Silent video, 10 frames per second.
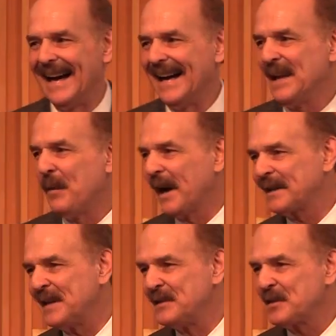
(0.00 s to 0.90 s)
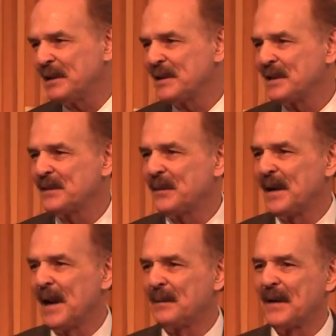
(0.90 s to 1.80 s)
He worked in churches for
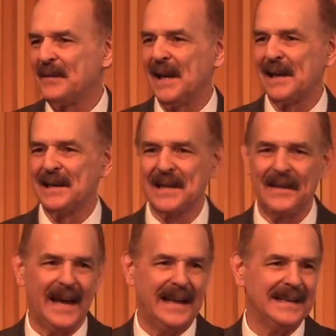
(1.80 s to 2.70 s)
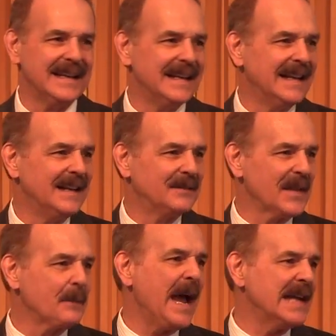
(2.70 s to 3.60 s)
a number of years, and then for
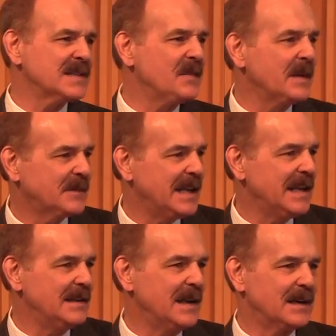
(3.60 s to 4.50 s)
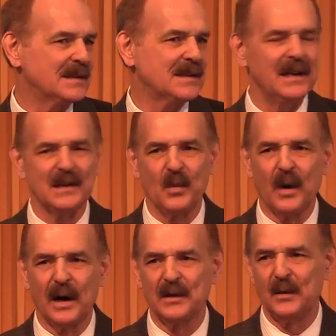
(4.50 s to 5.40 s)
the past 15 years, he has
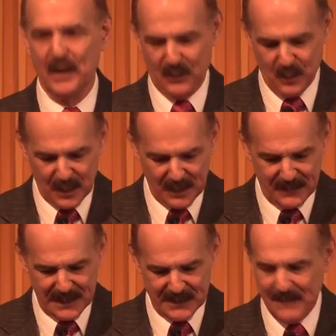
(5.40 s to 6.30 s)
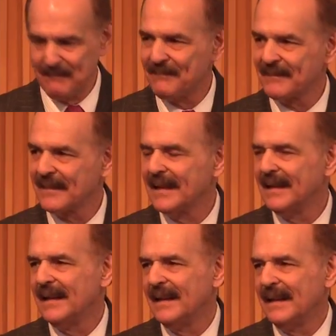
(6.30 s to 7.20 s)
worked with World Vision.
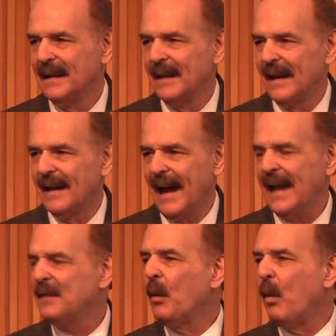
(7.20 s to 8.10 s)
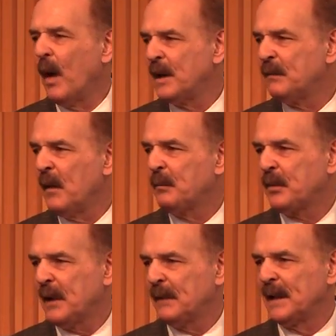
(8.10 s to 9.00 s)
I had the wonderful
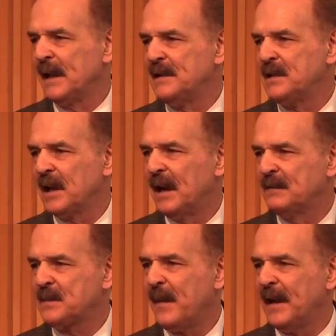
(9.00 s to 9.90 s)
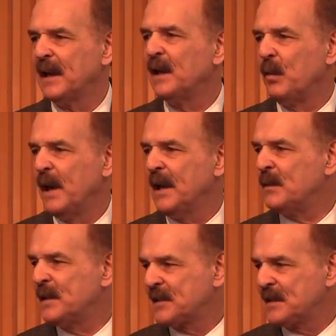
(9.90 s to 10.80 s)
privilege of spending a week
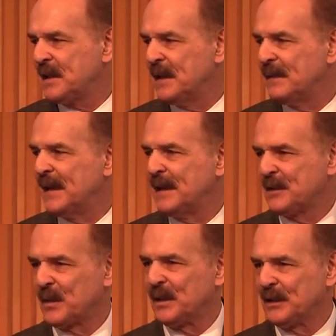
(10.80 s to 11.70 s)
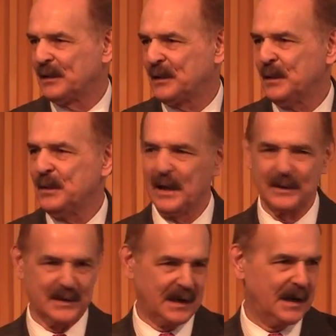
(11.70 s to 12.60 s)
with Steve in Israel 2
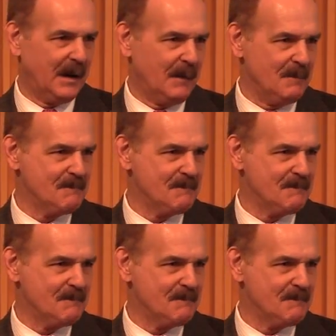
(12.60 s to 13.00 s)
years ago.